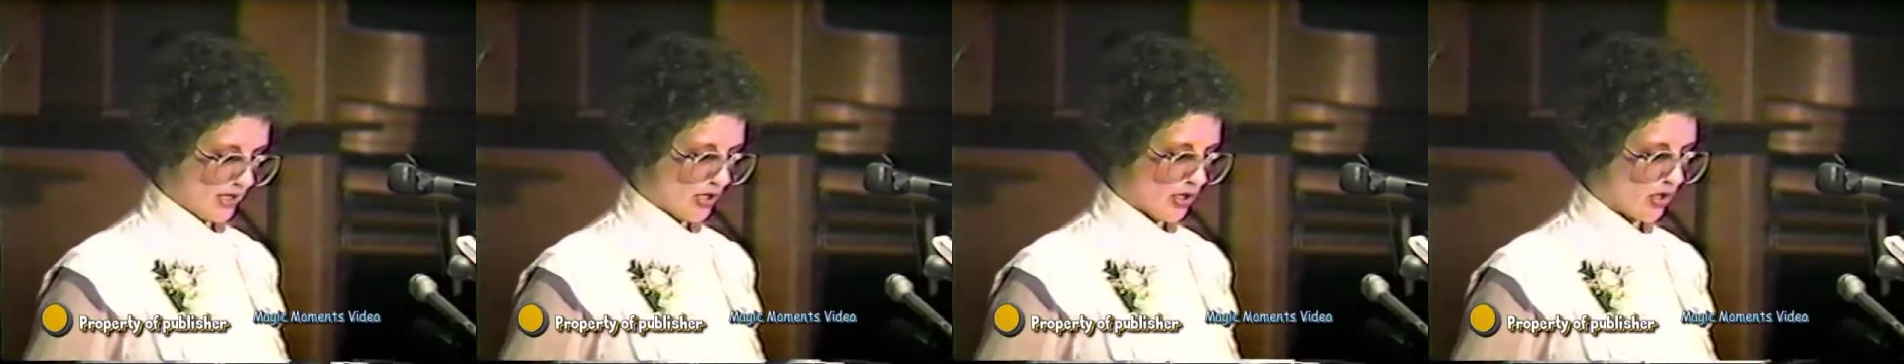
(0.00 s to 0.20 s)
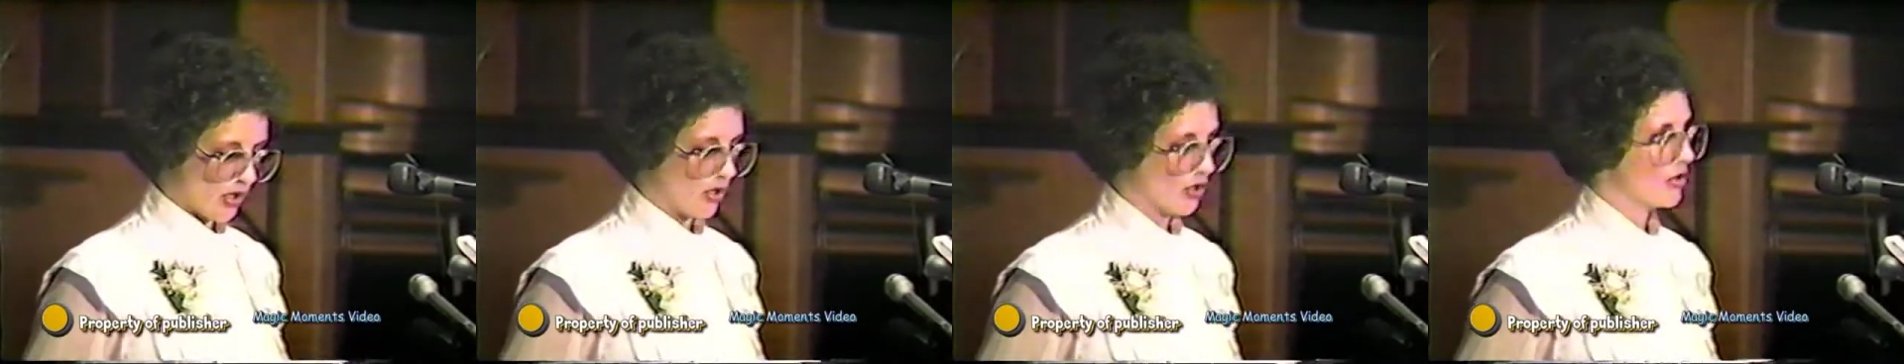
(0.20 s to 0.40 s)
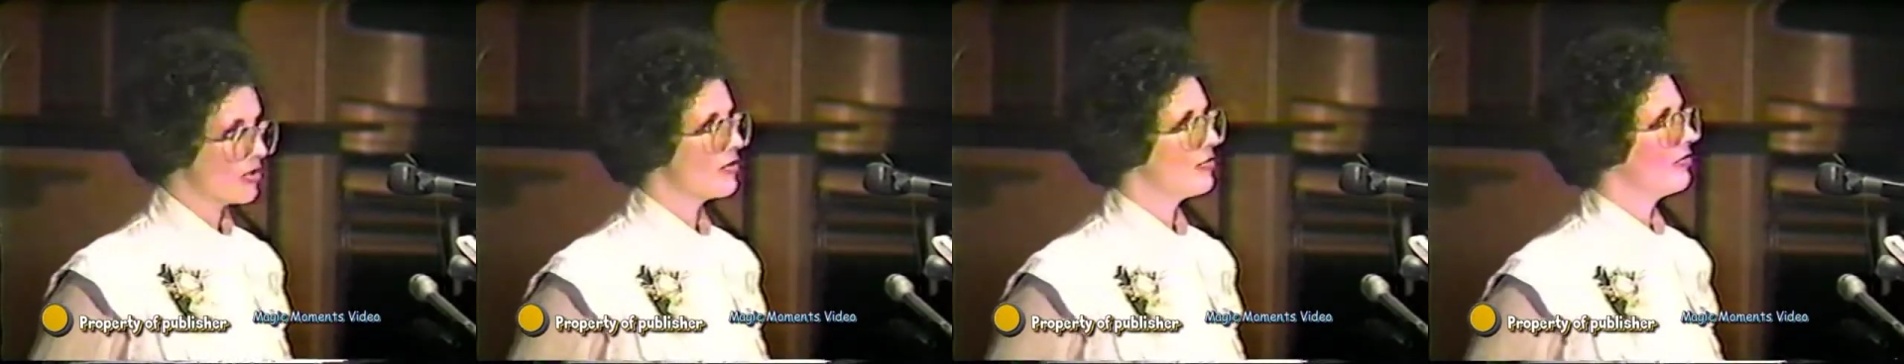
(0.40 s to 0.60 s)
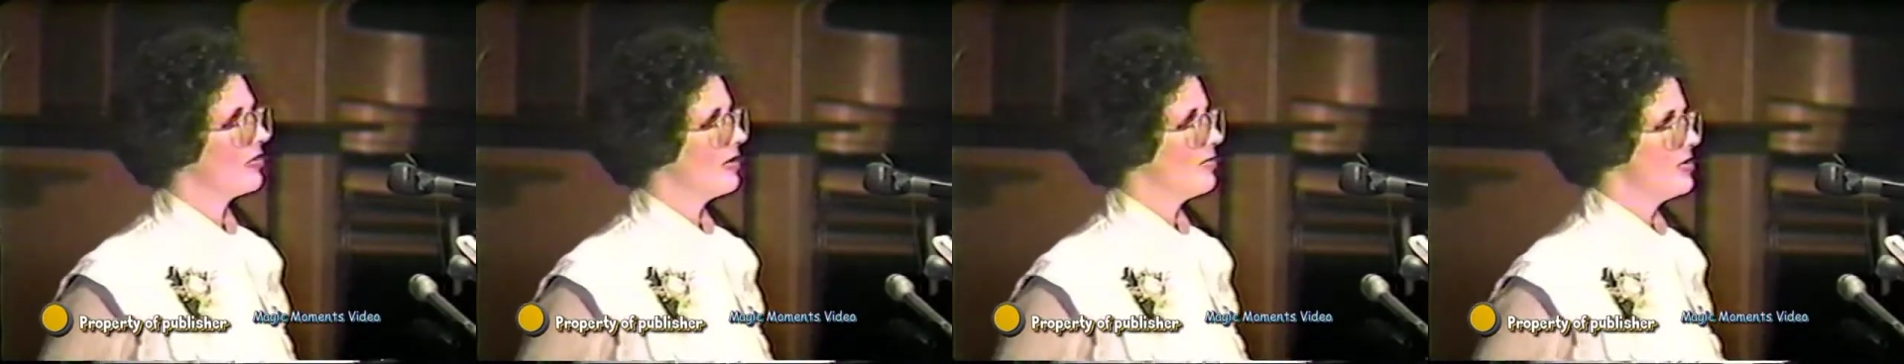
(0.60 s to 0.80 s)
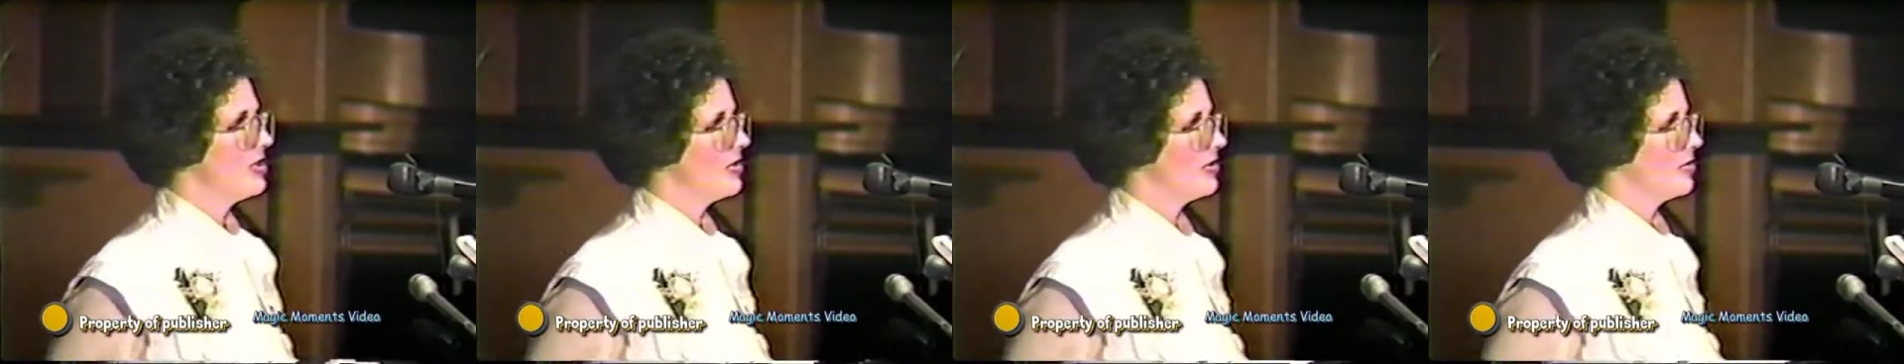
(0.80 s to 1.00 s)
earned
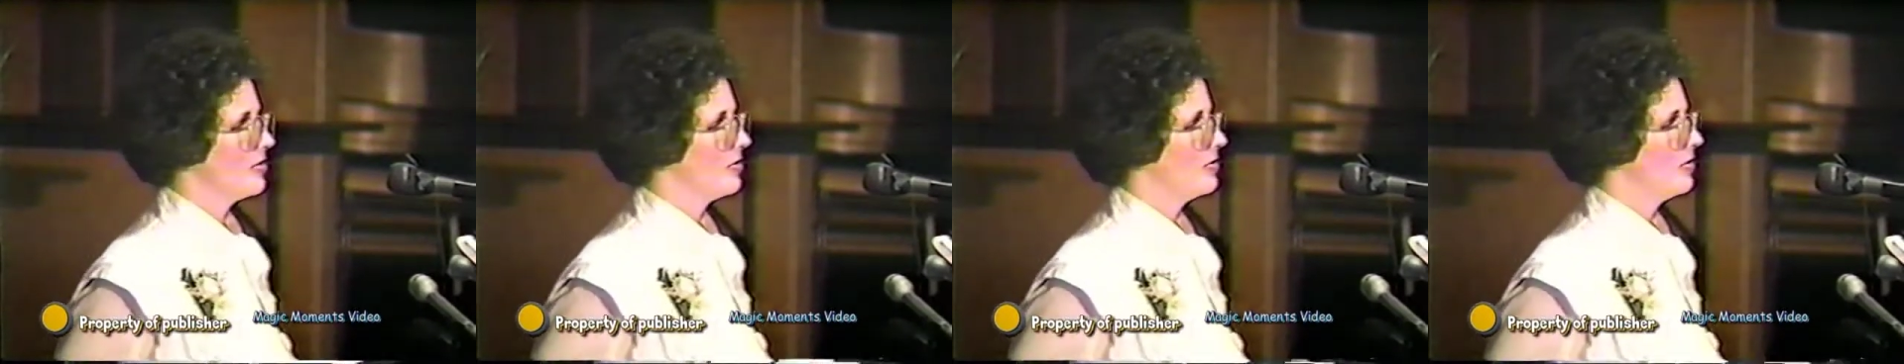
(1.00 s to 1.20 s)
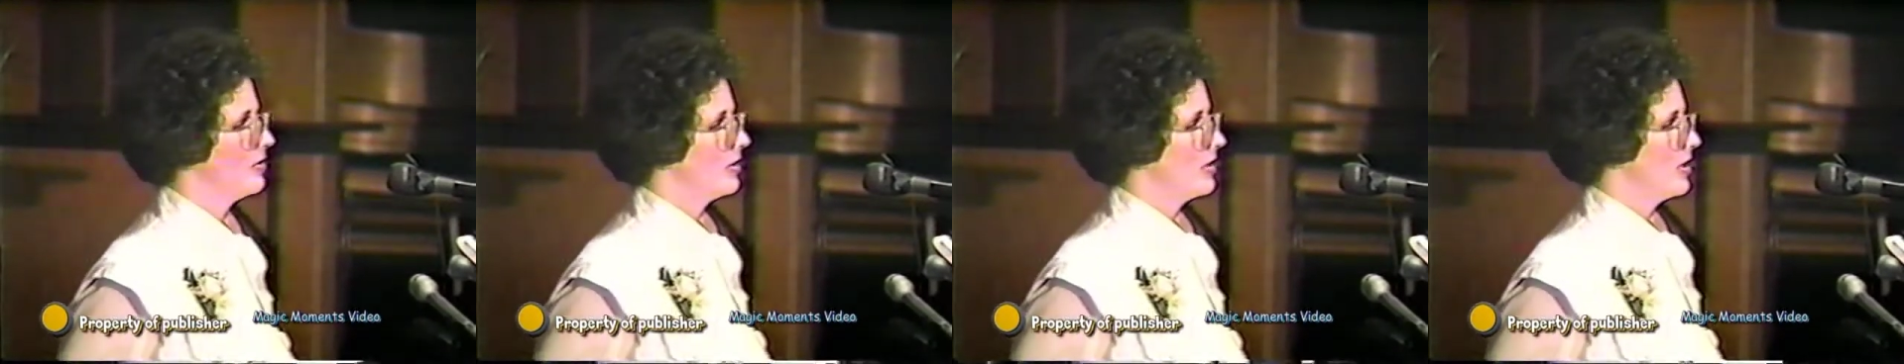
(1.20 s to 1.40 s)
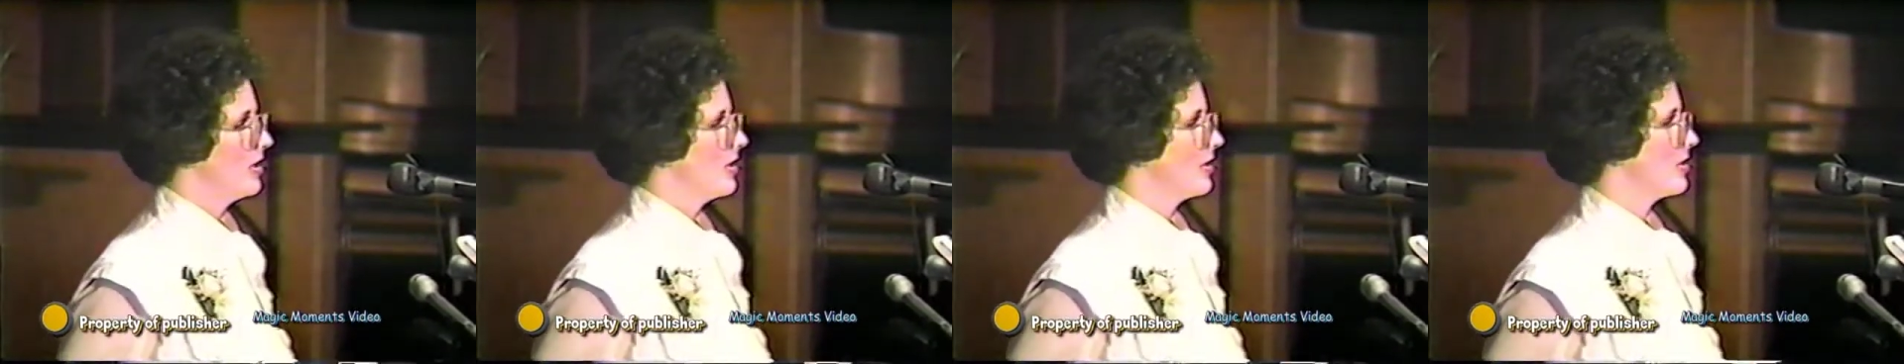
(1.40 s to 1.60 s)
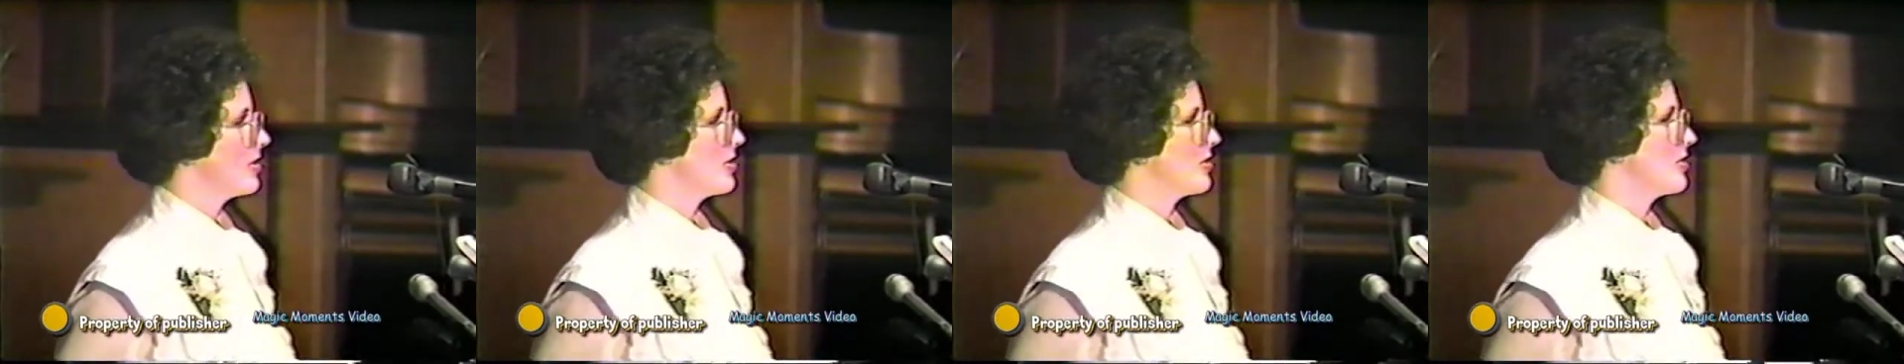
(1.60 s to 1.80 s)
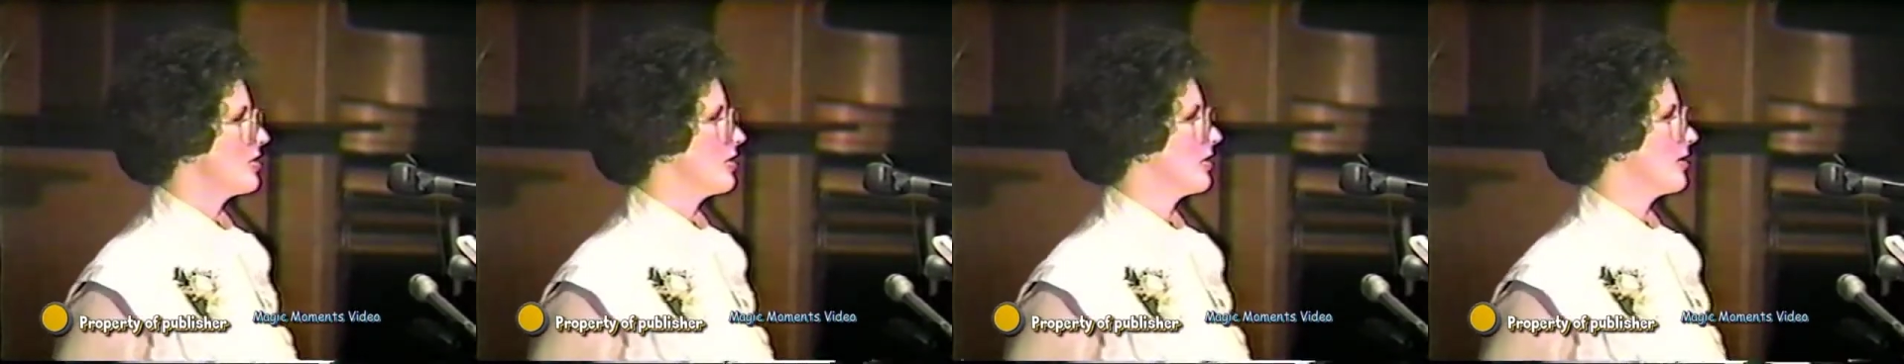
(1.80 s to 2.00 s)
from you the
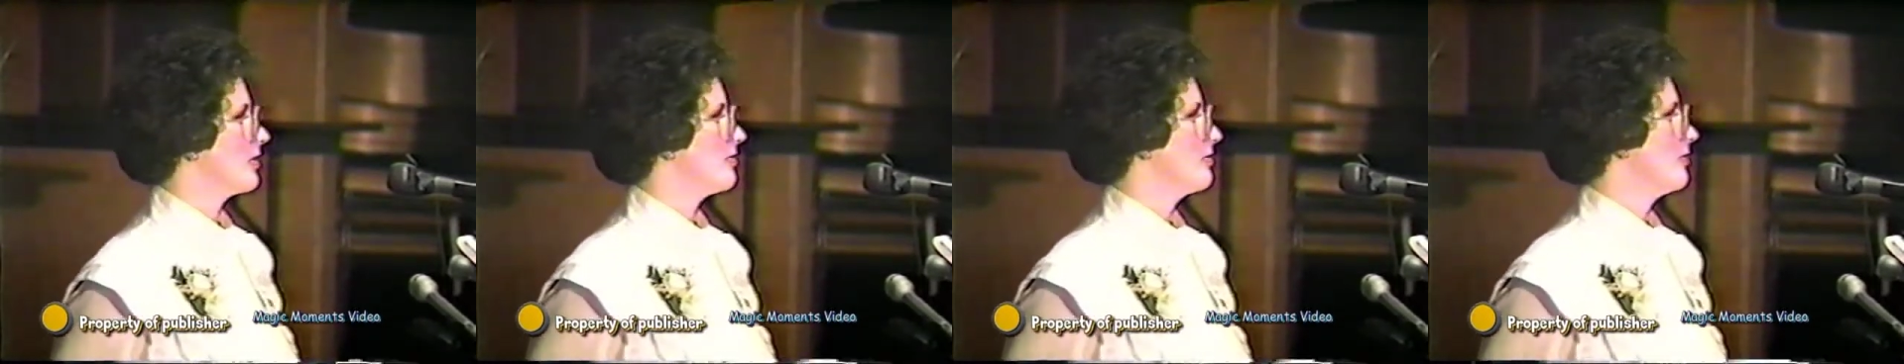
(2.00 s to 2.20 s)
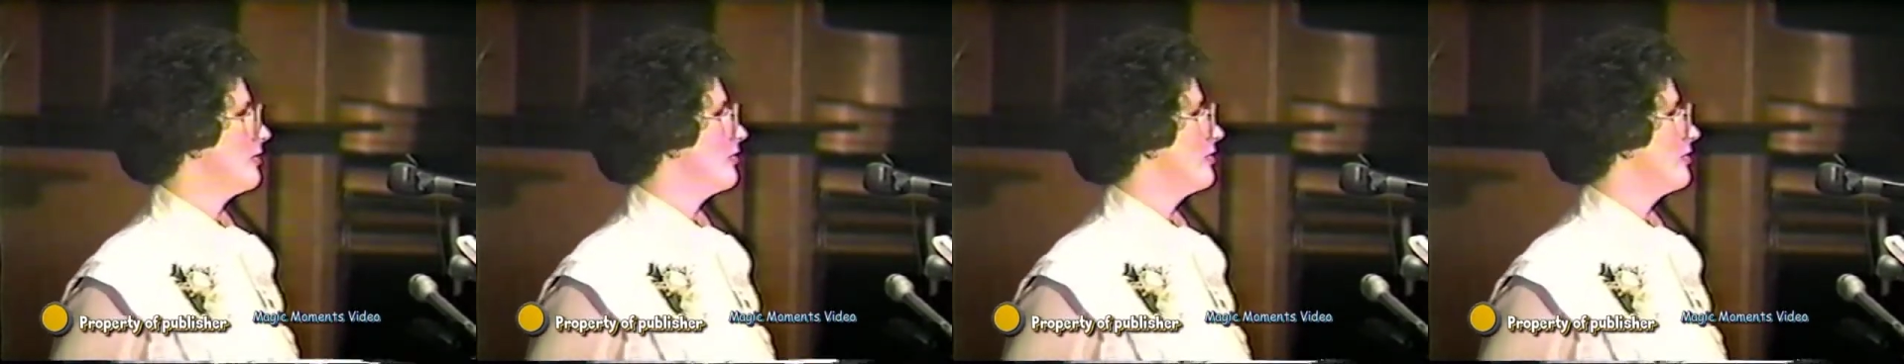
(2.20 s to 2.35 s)
term